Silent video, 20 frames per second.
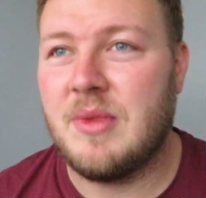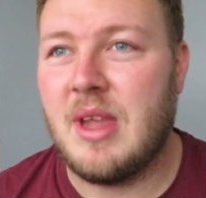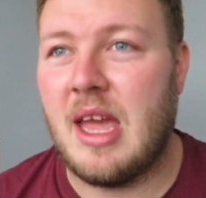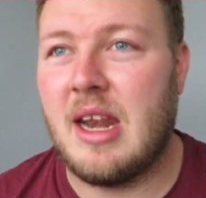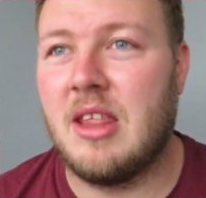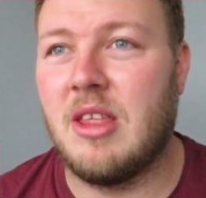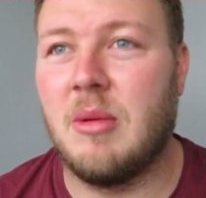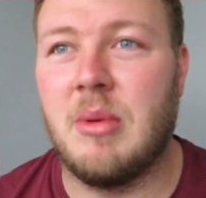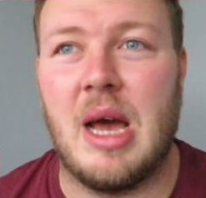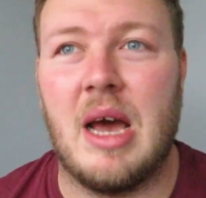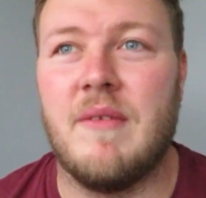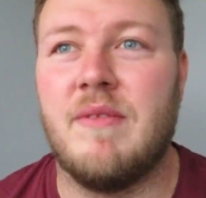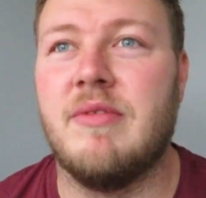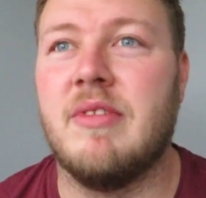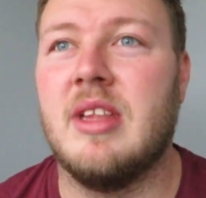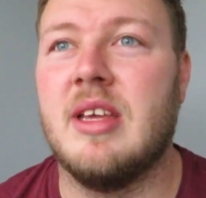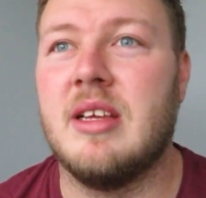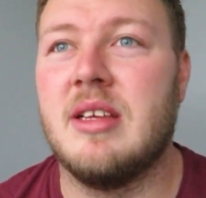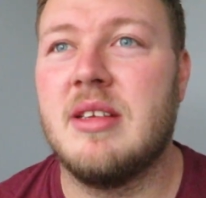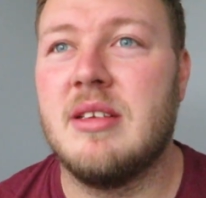Ended up
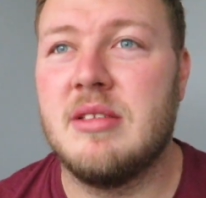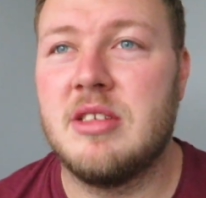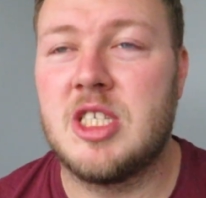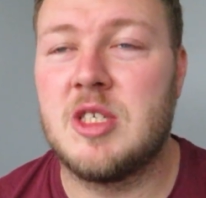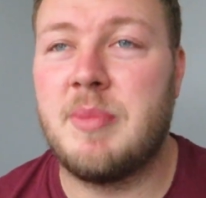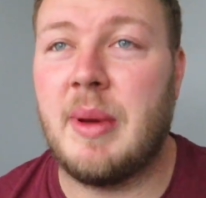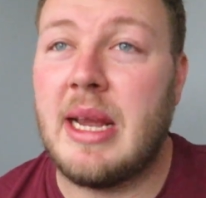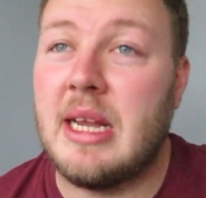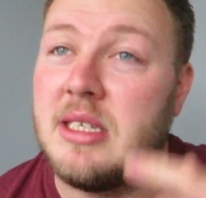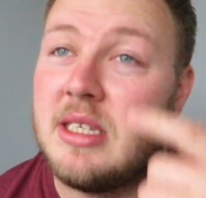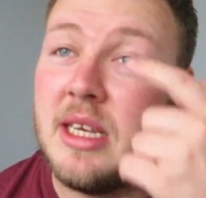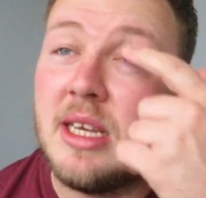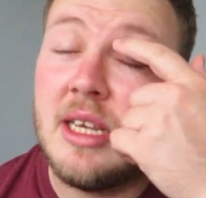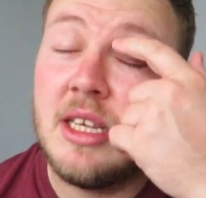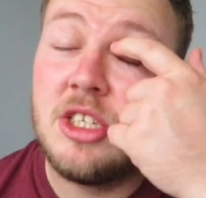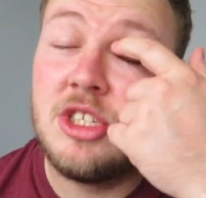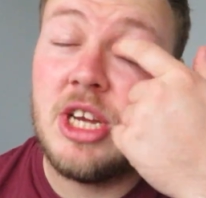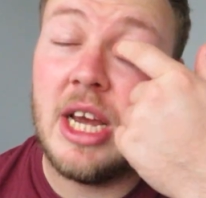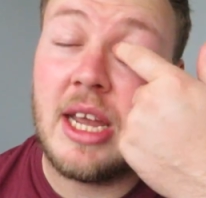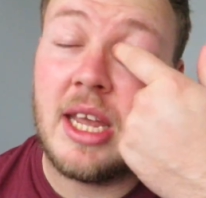having the spicy
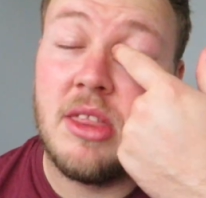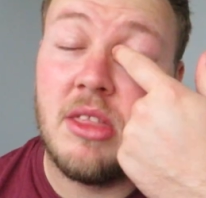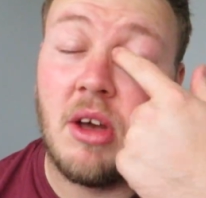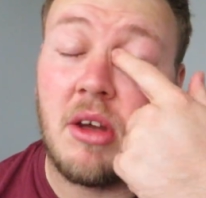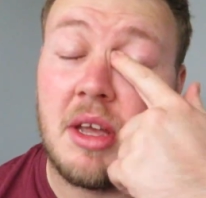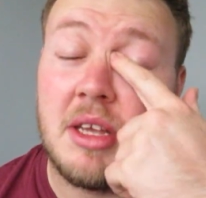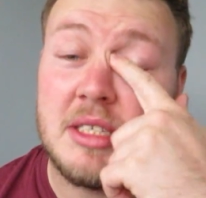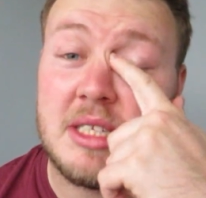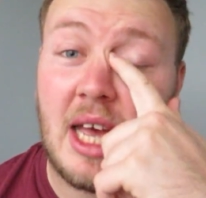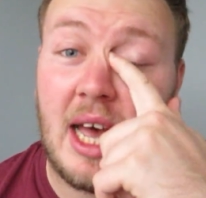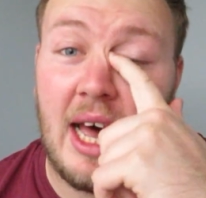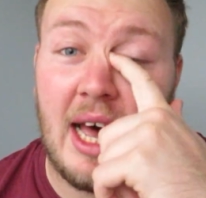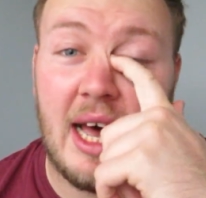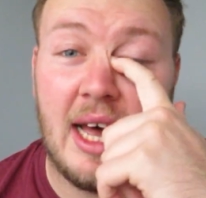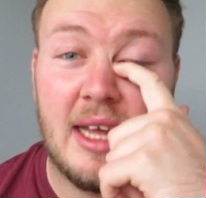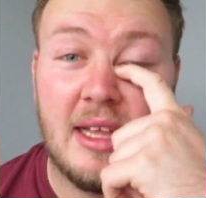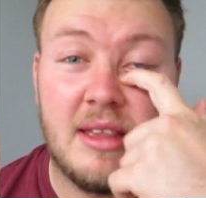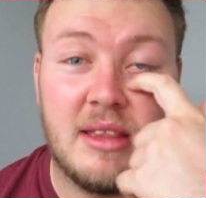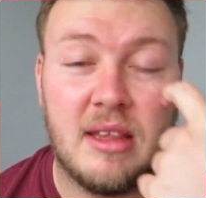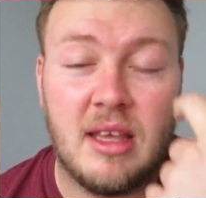chicken nuggets
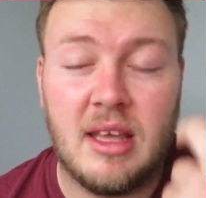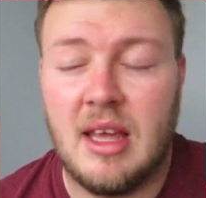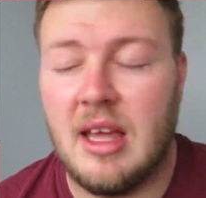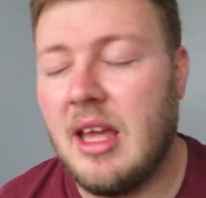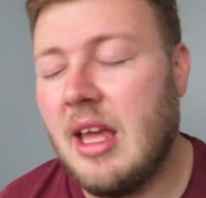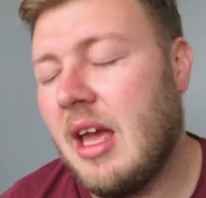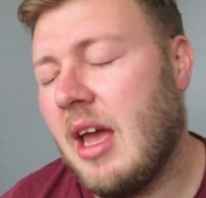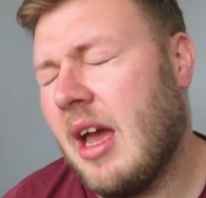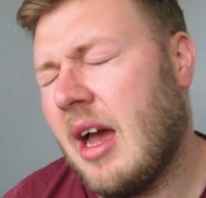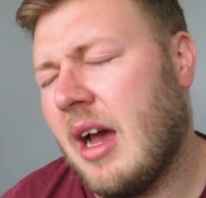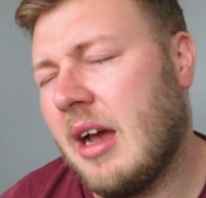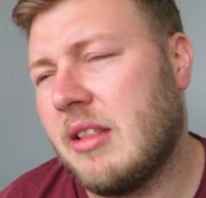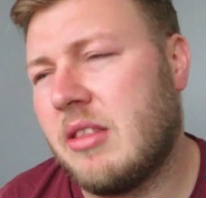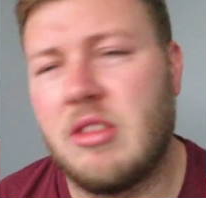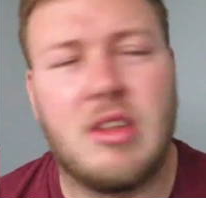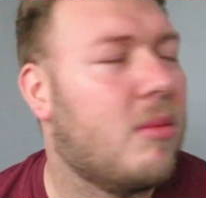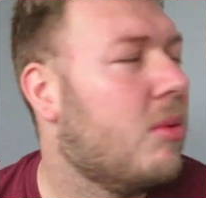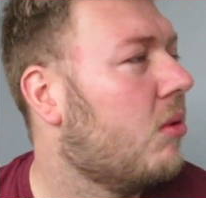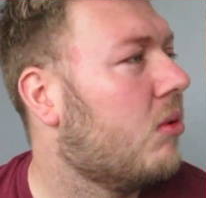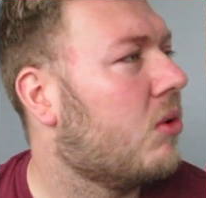and a
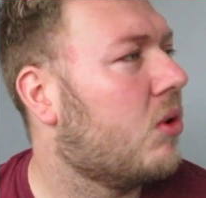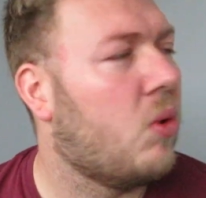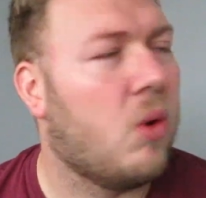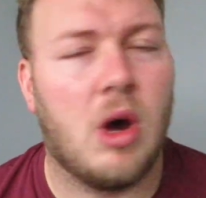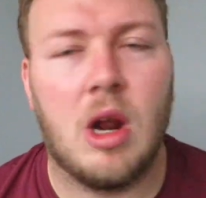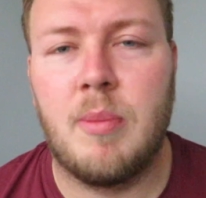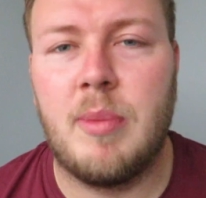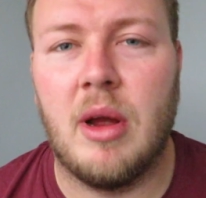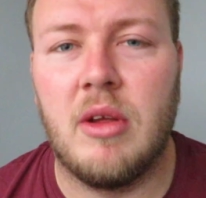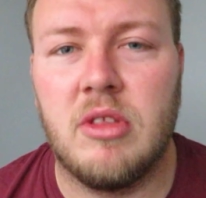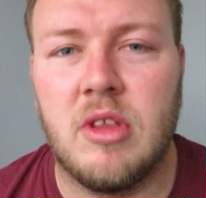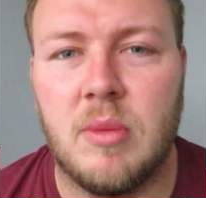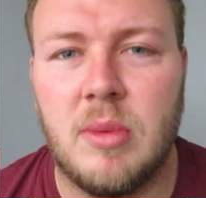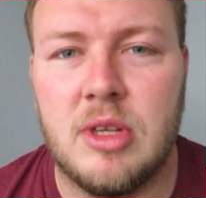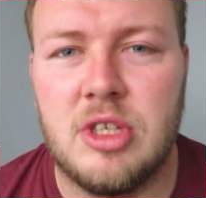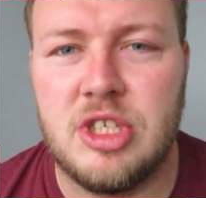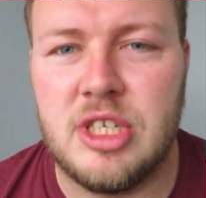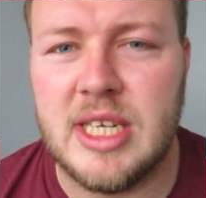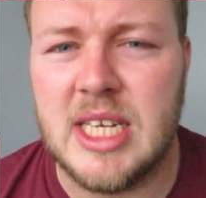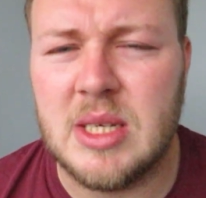double quarter pounder
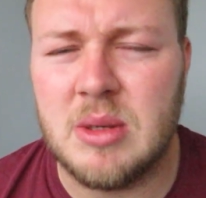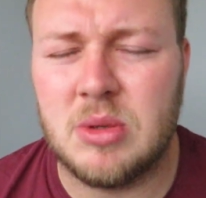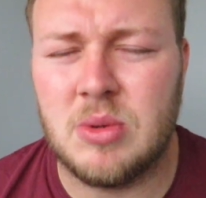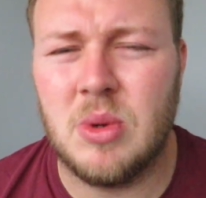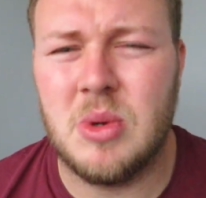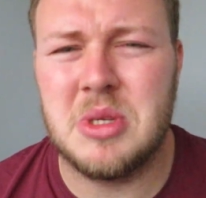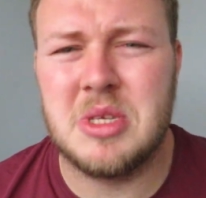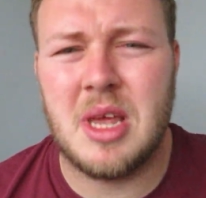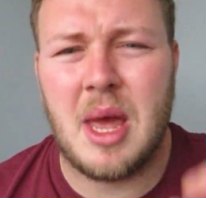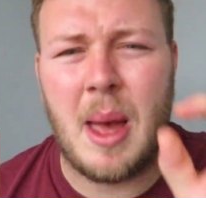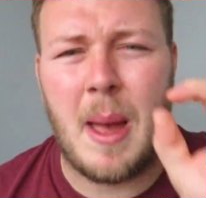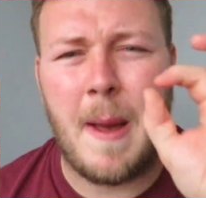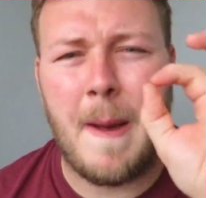with cheese which was